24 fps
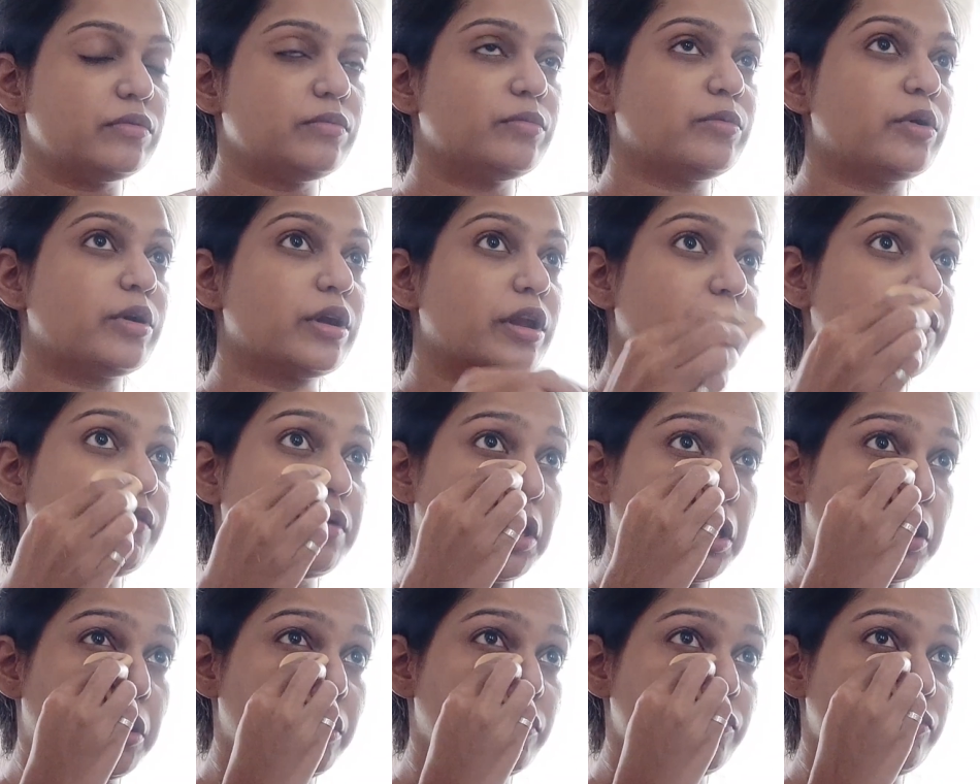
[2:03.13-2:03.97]
Whatever,
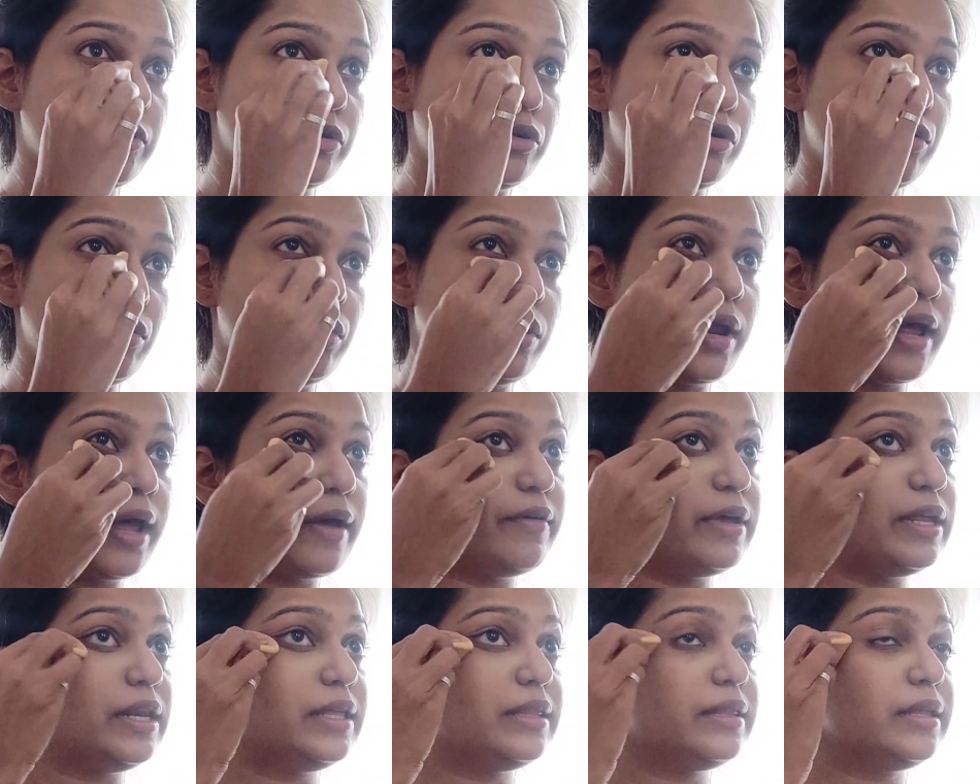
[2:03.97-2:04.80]
if you don't
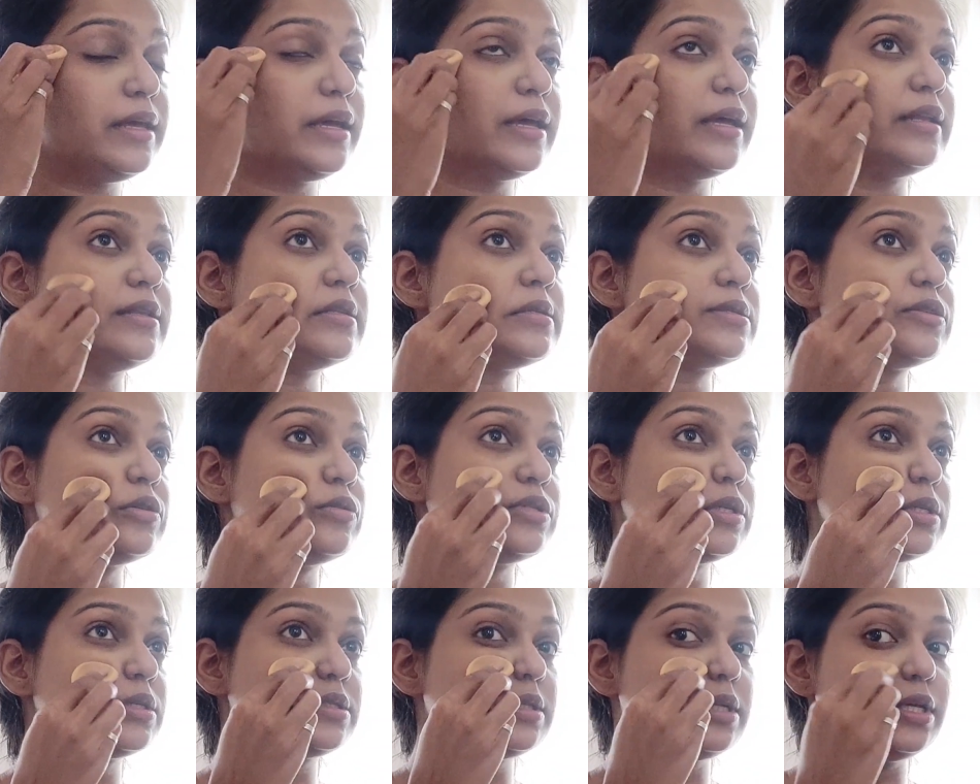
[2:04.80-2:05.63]
have anything else, you
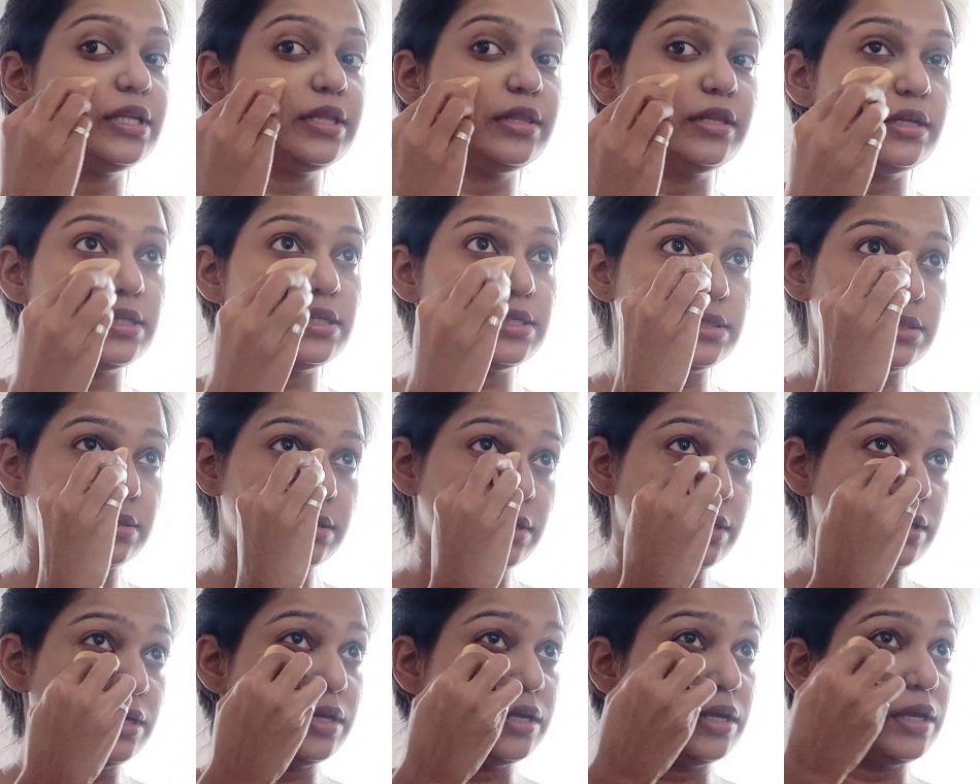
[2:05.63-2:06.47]
just need this
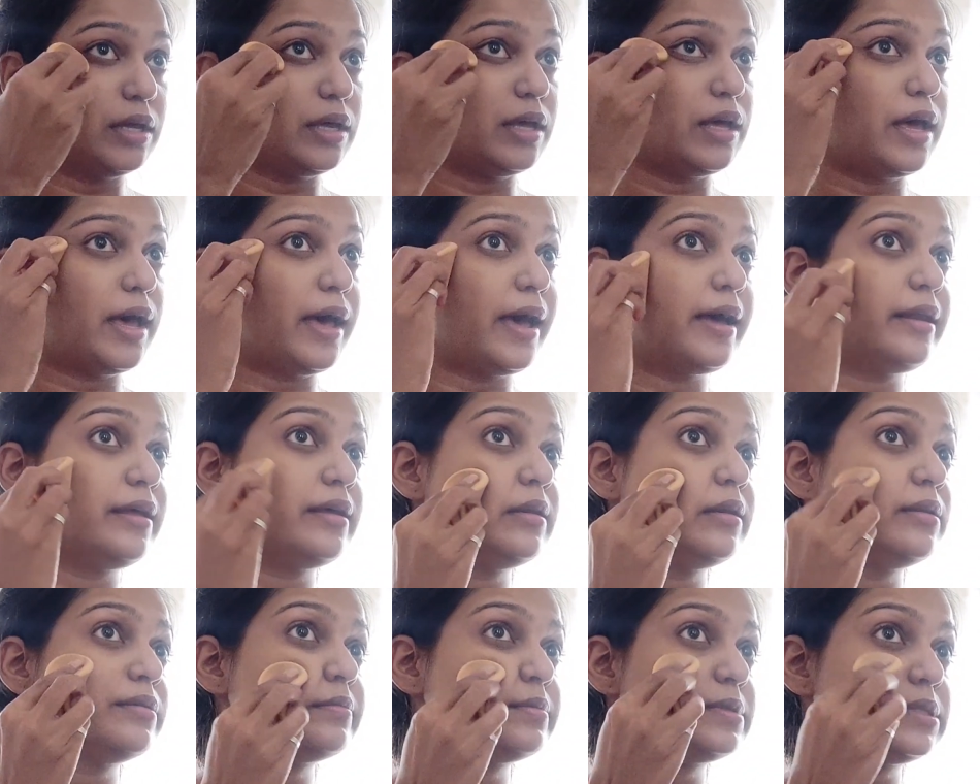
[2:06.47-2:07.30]
and
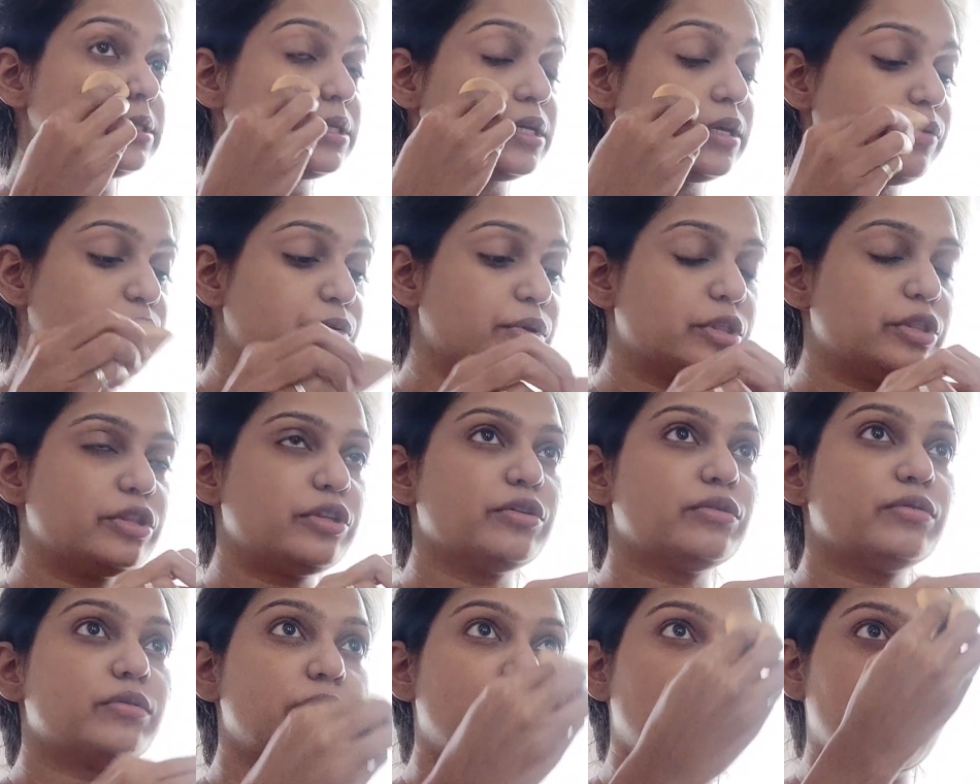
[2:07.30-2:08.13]
a lipstick with
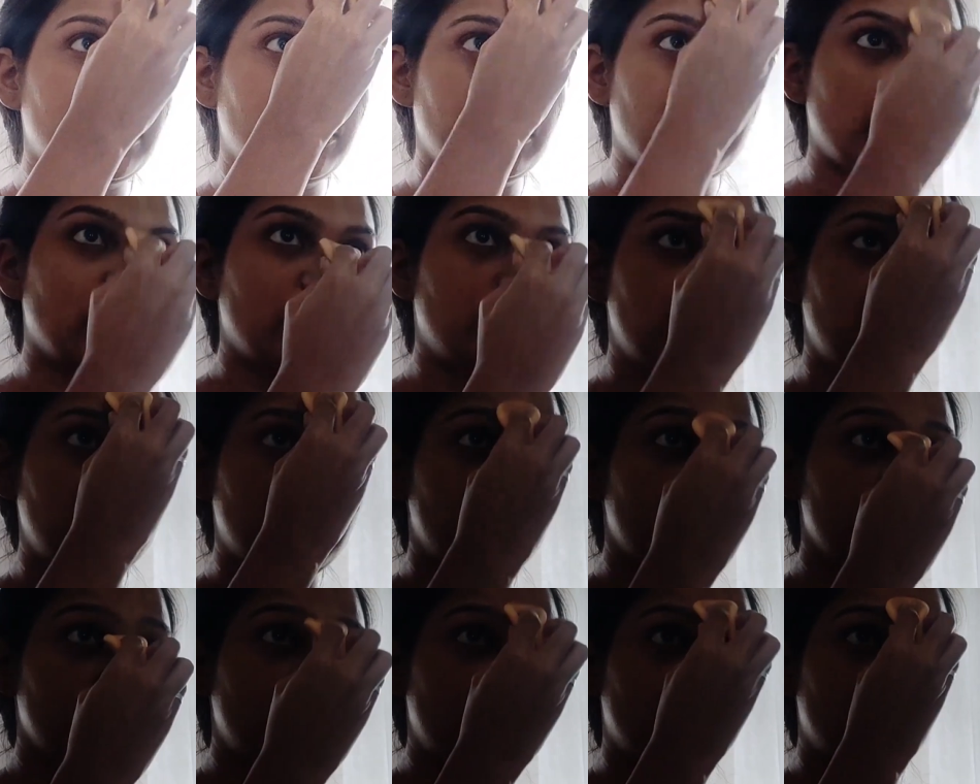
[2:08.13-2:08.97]
you and you're
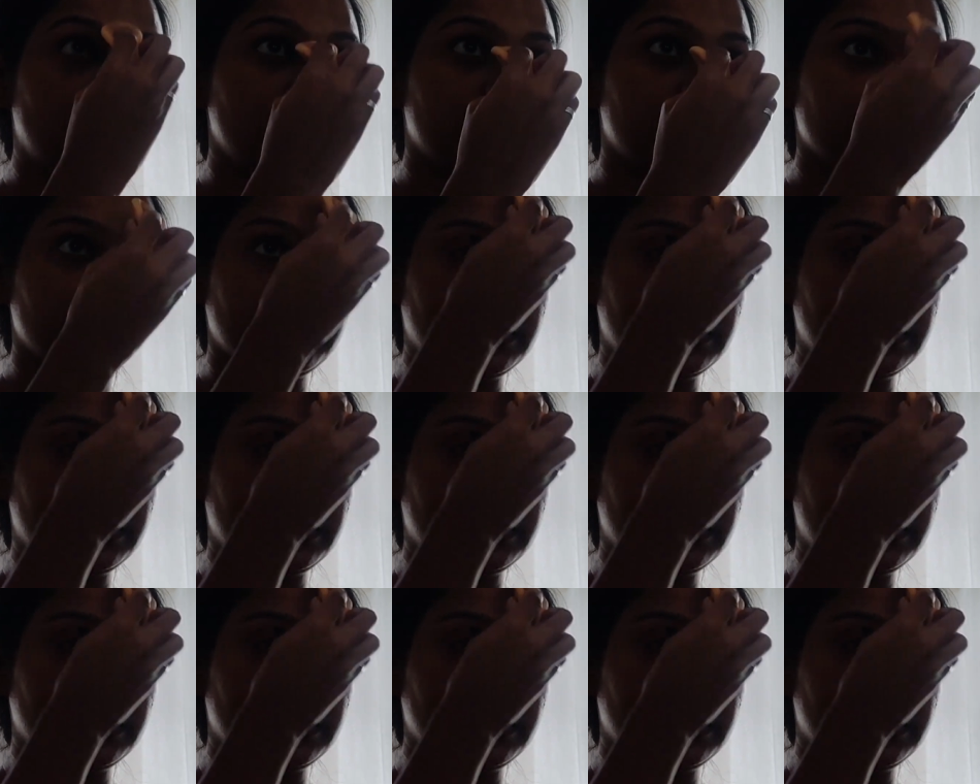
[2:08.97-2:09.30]
good to go.